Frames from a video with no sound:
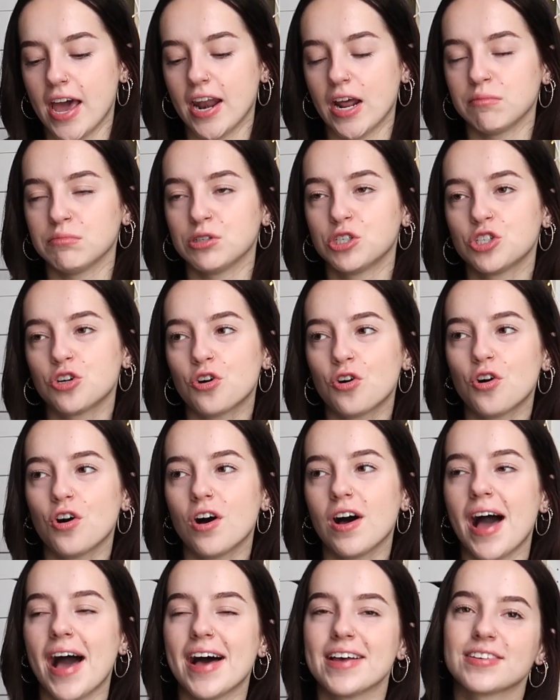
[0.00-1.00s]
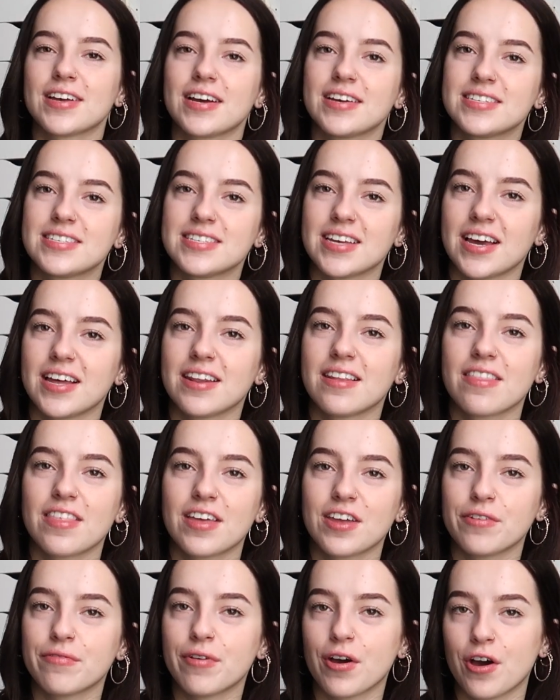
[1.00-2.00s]
And I'm sure, as I said,
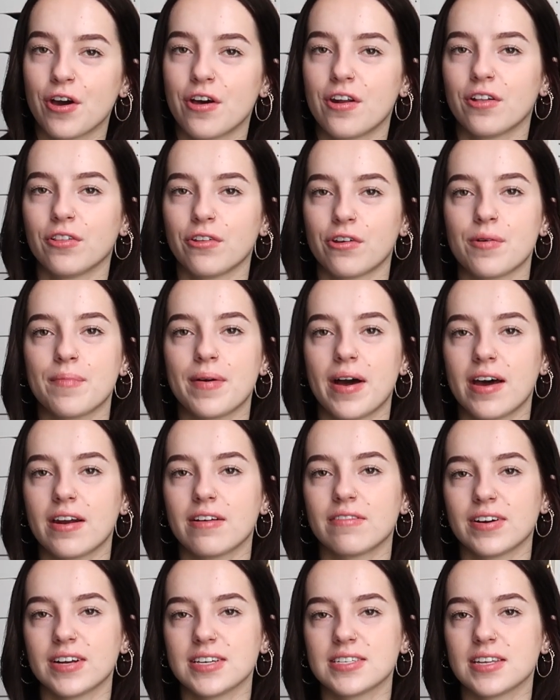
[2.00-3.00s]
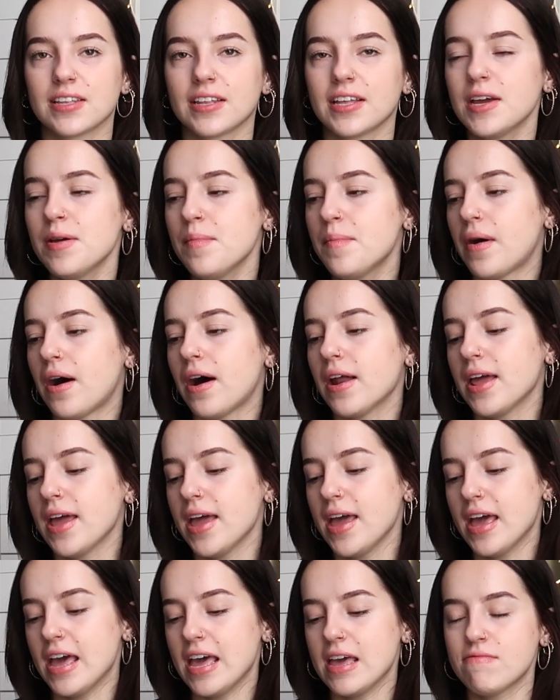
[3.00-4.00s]
that you've heard a lot about it recently, but
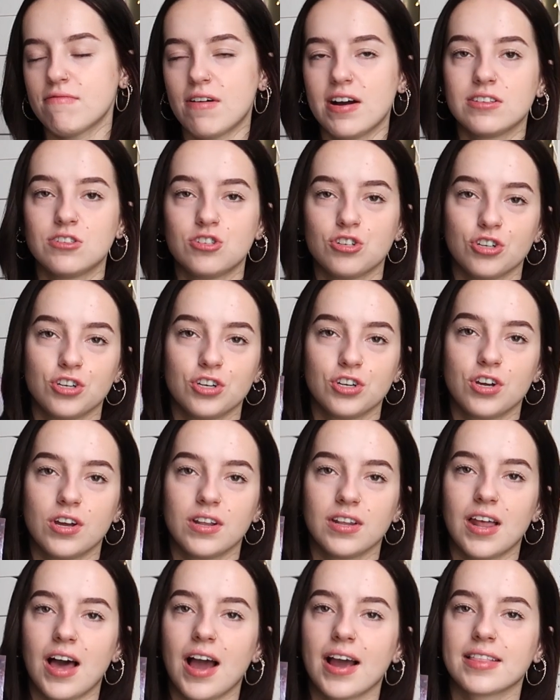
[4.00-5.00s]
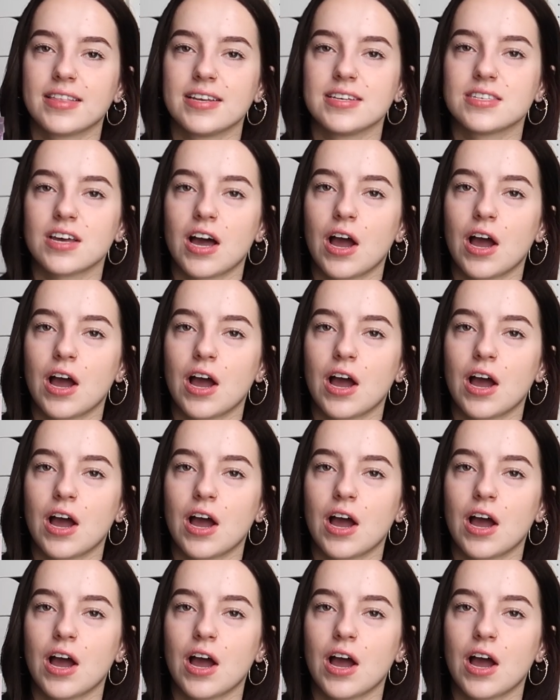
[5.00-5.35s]
if I do like this,